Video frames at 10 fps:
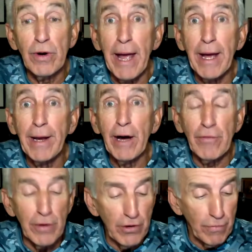that they
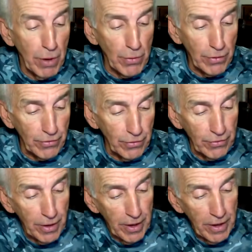hand out for these
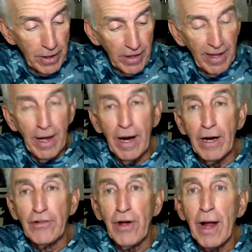bonuses.
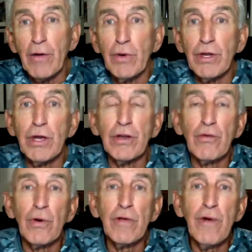Charlie would
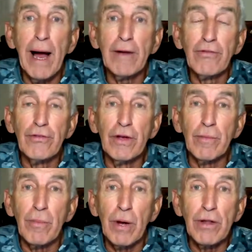get 25
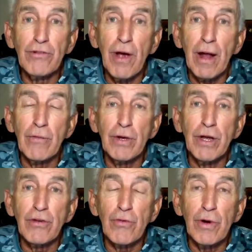cents. My brother Charlie would
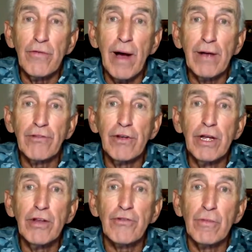get 25 cents
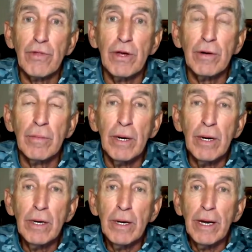each from them.
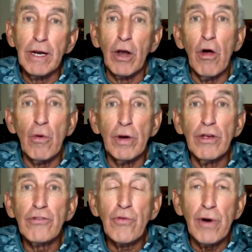And along with
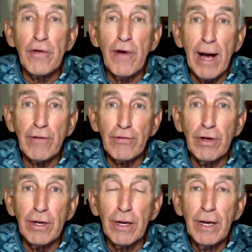his 25
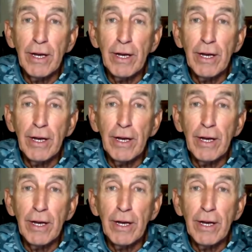cents,